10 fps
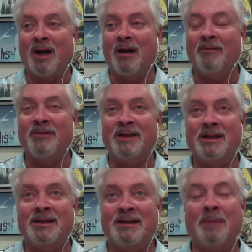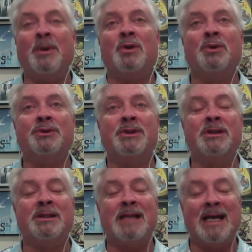the typical
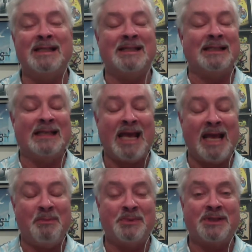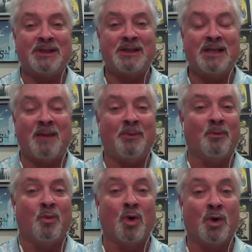tights and capes type of
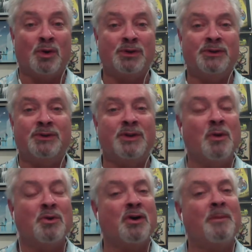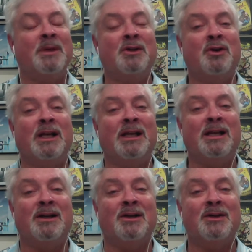world. No grim and gritty
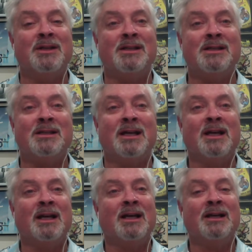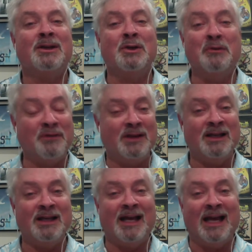here. This is
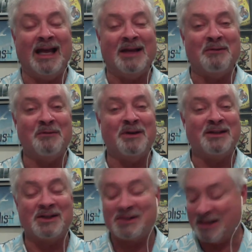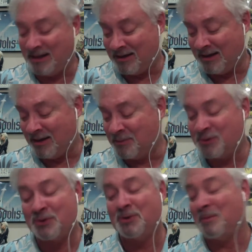goofy and just an
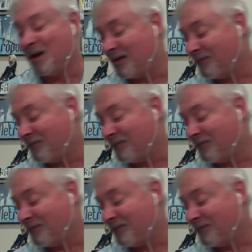absurd amount of